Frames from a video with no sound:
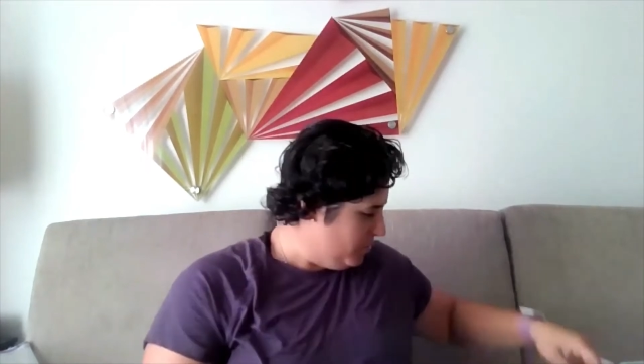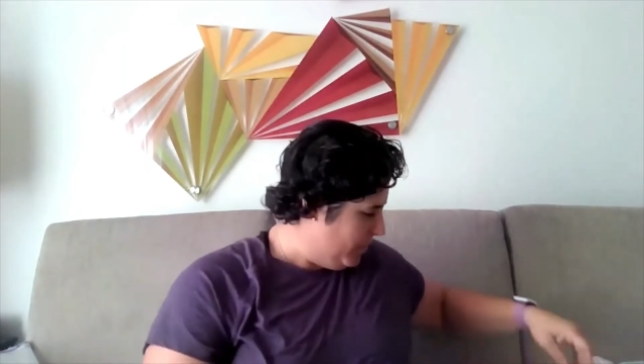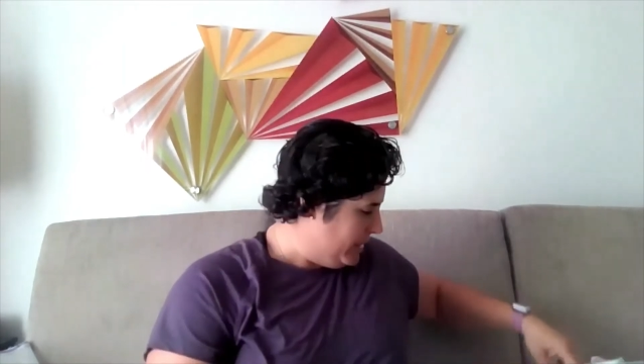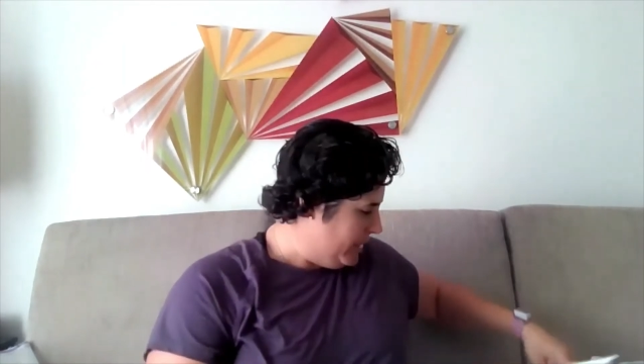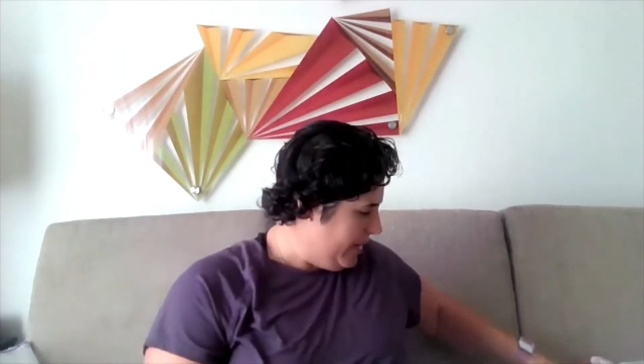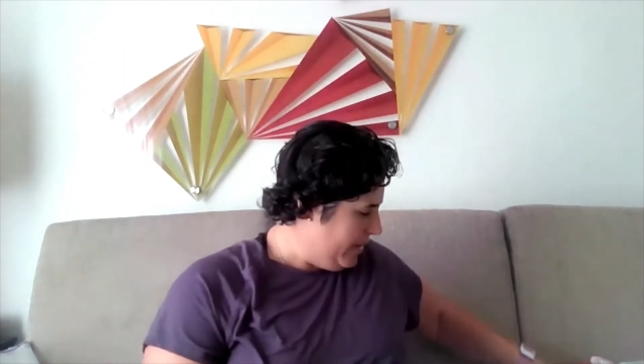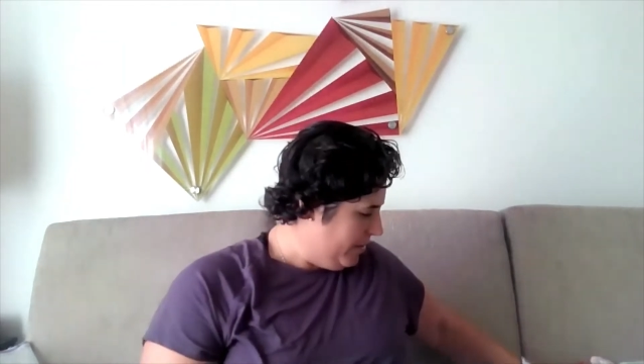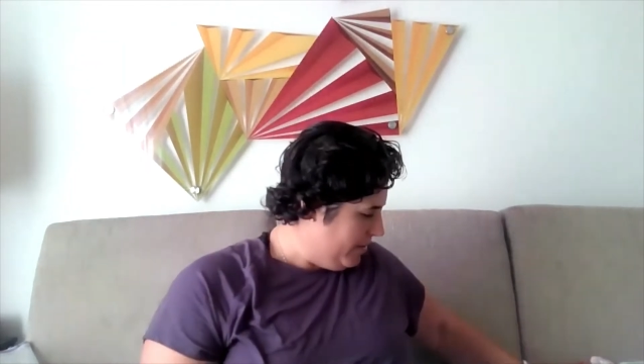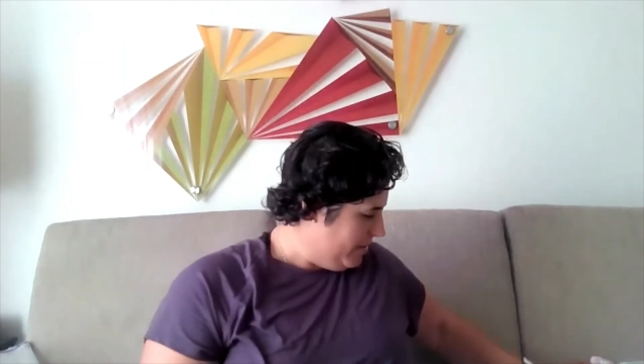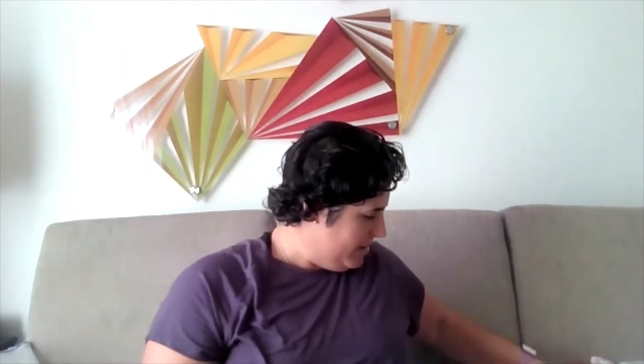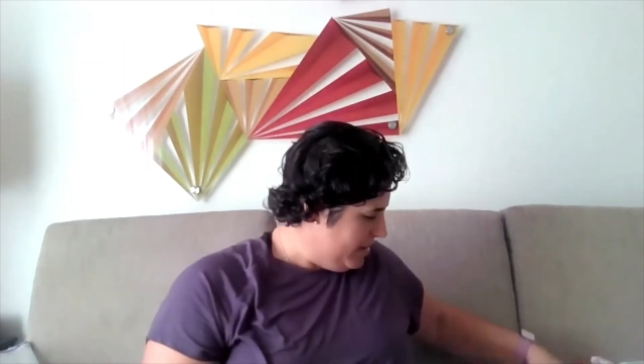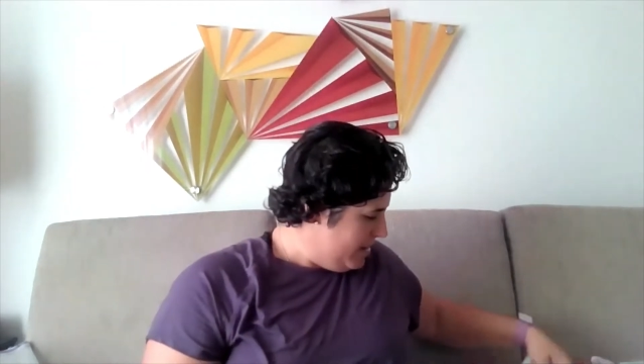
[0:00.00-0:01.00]
went
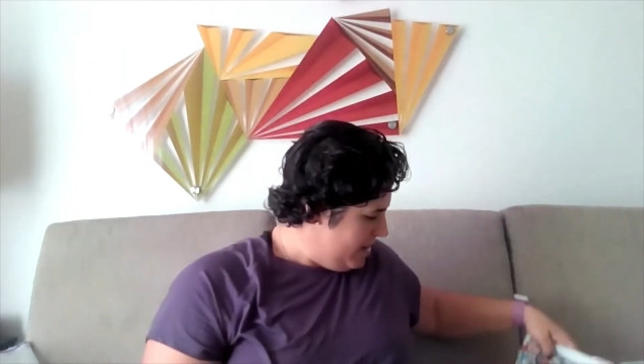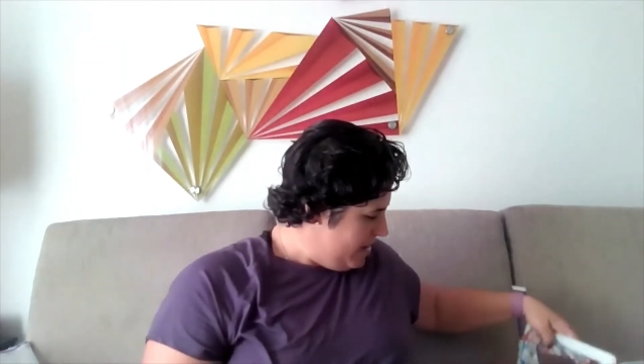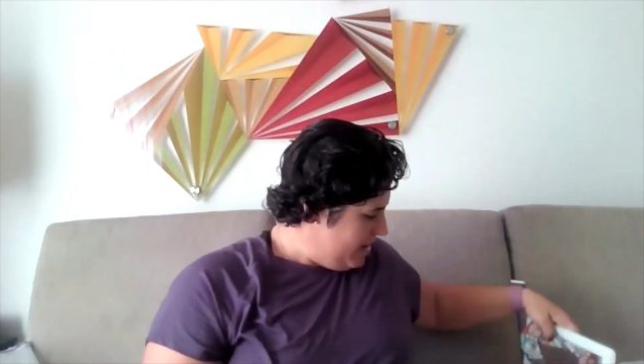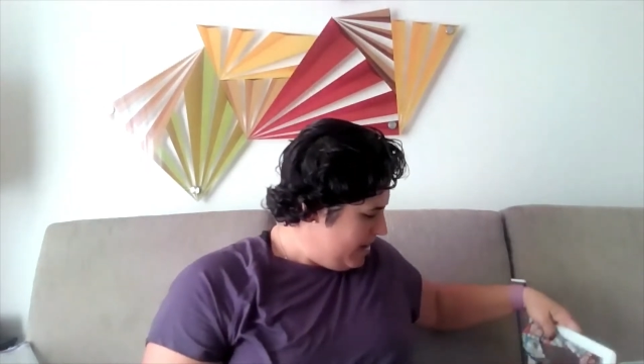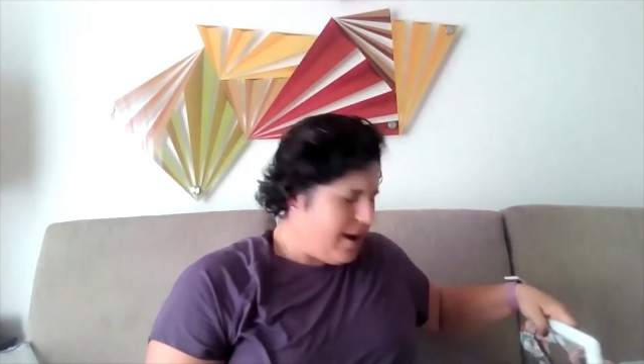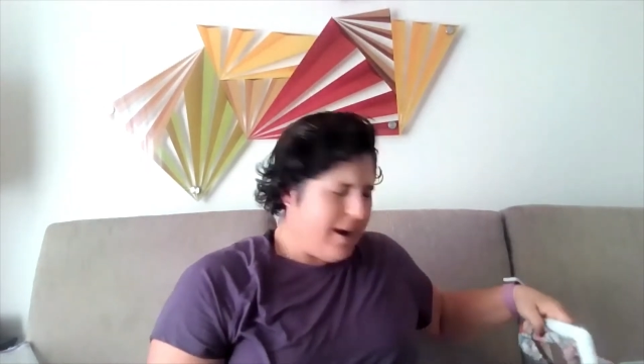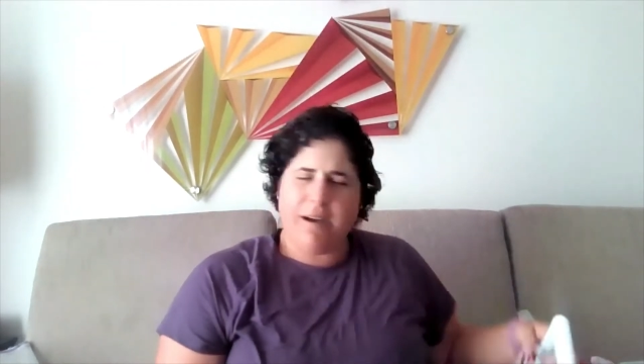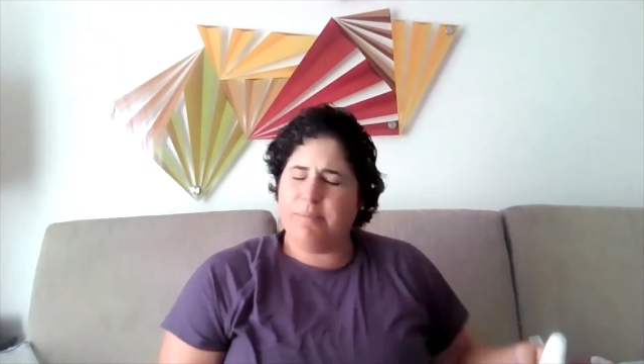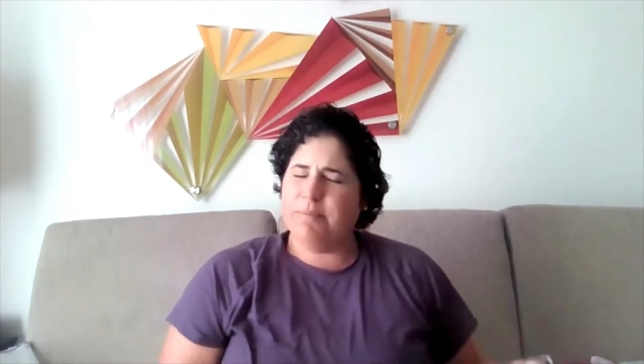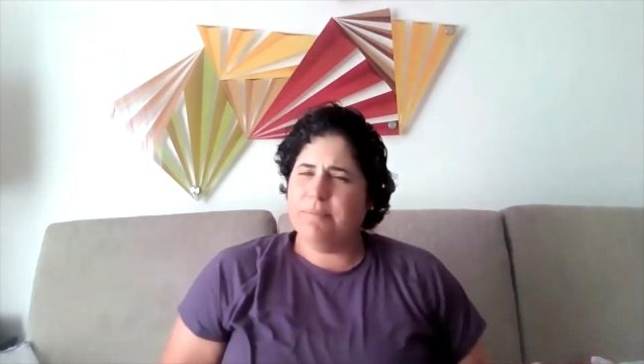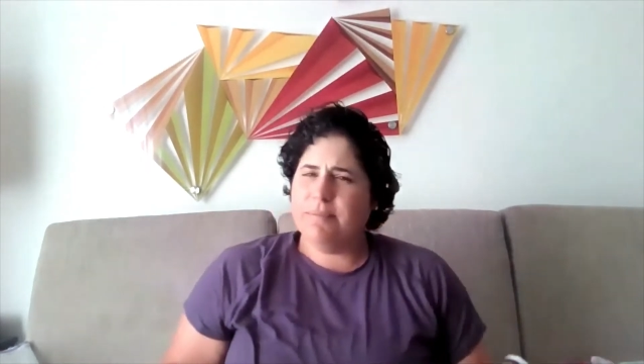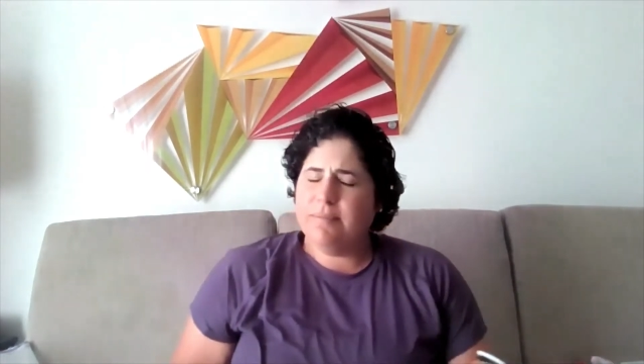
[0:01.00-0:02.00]
together?
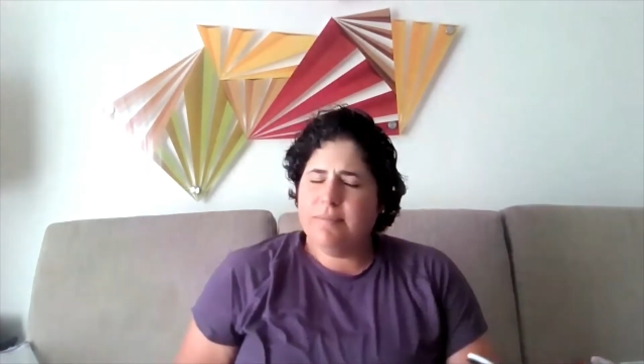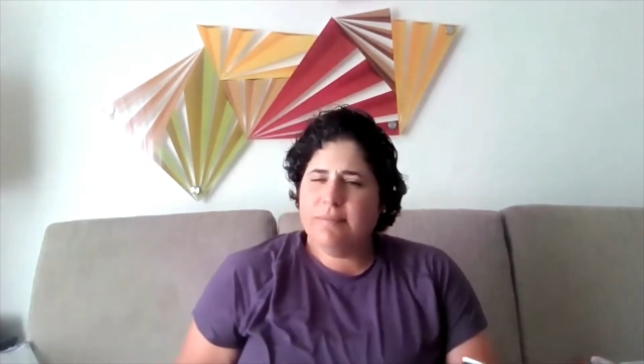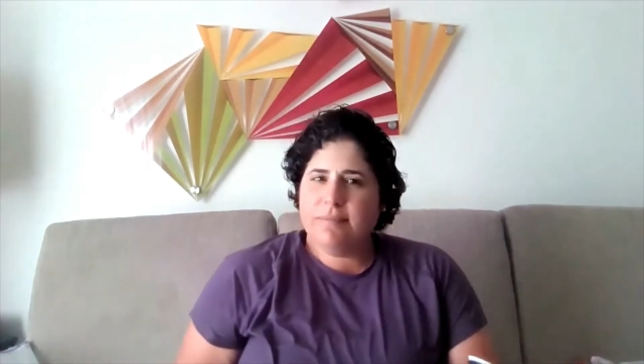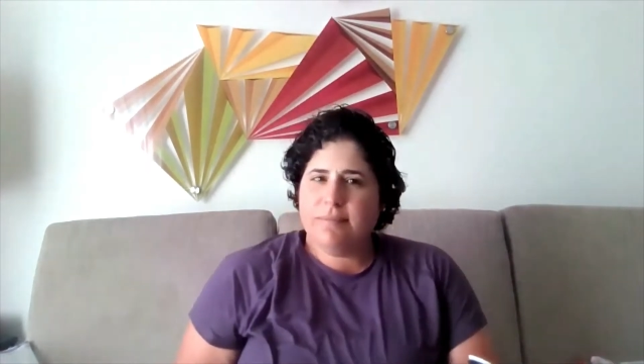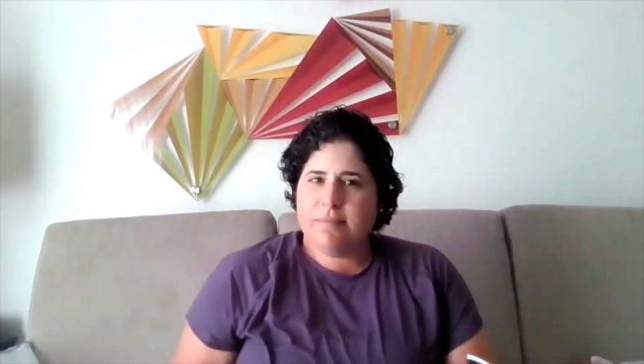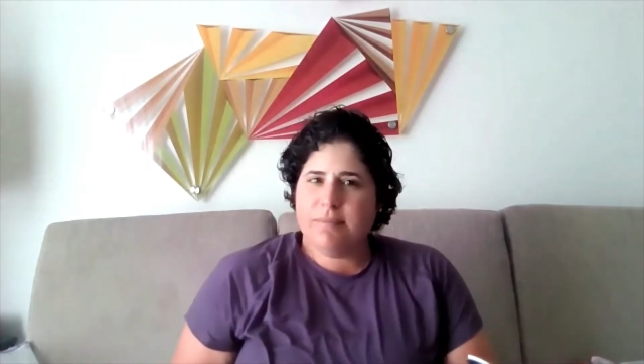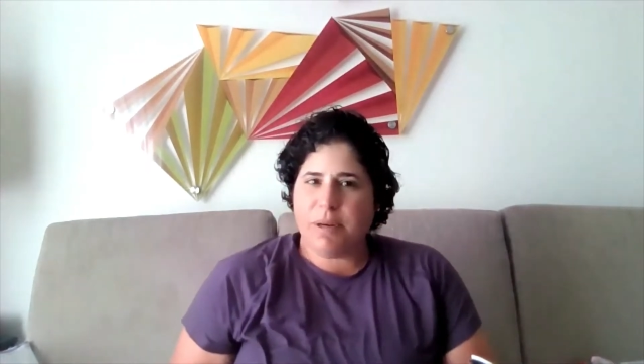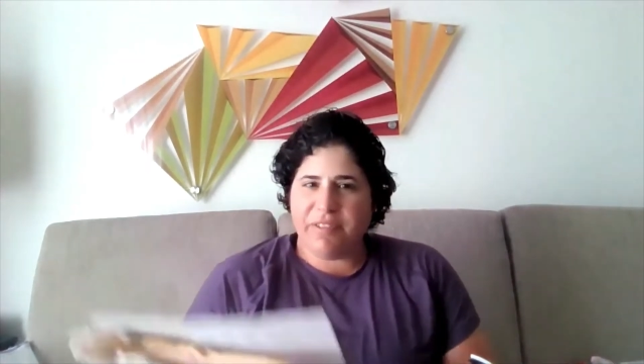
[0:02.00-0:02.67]
But